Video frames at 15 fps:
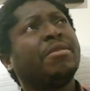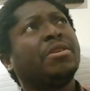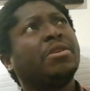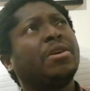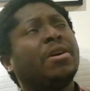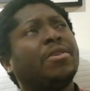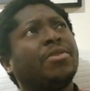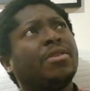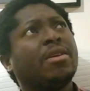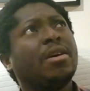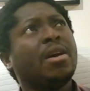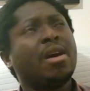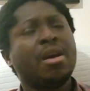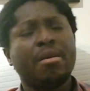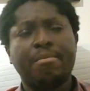and earth,
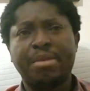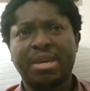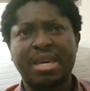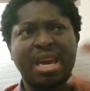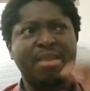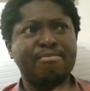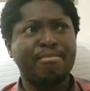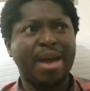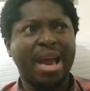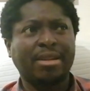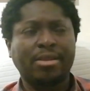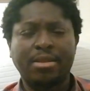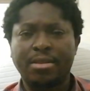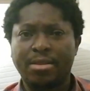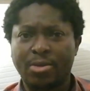became
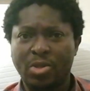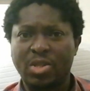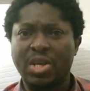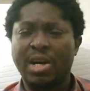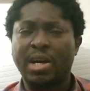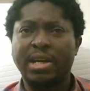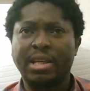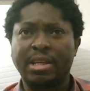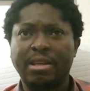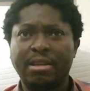man to die.